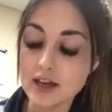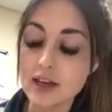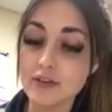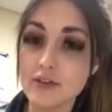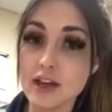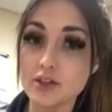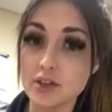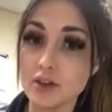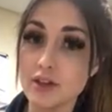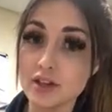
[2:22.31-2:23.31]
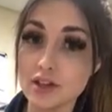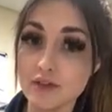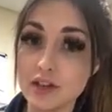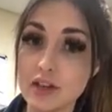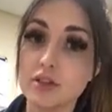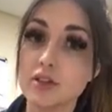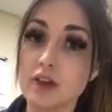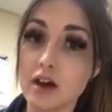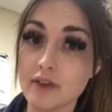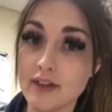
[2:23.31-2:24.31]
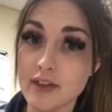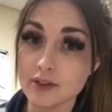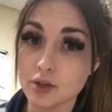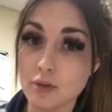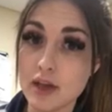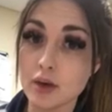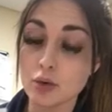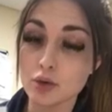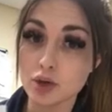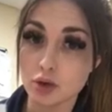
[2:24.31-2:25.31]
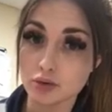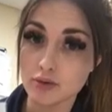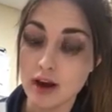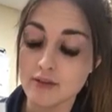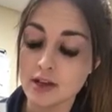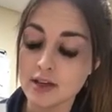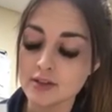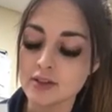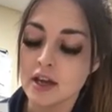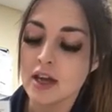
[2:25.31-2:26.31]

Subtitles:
and if they do, they generally do that around their tummy or shoulder areas.